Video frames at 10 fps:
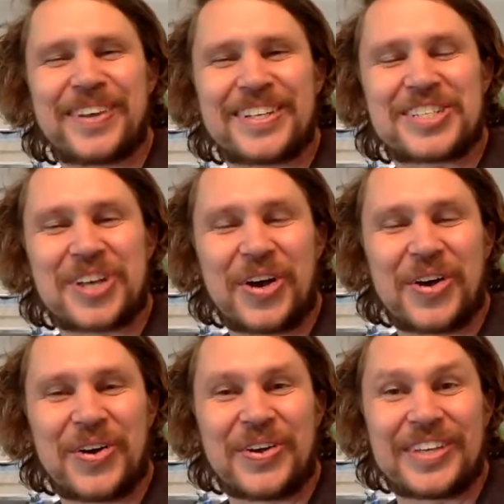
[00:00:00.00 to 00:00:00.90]

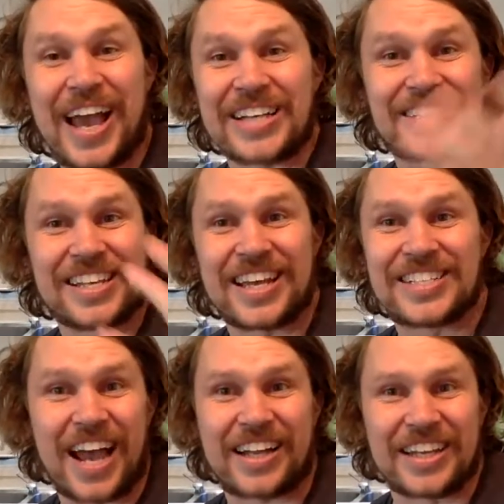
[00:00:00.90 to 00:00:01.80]
So yes,
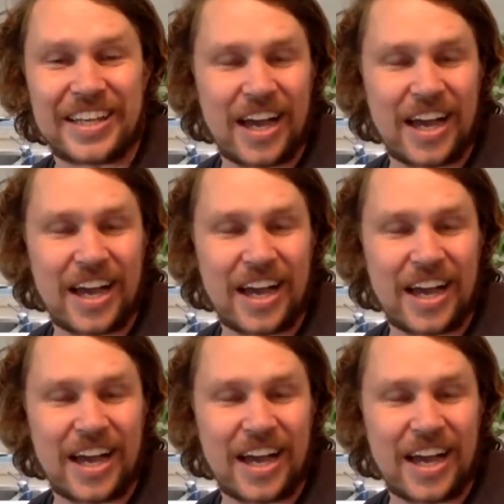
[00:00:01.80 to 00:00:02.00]
exactly.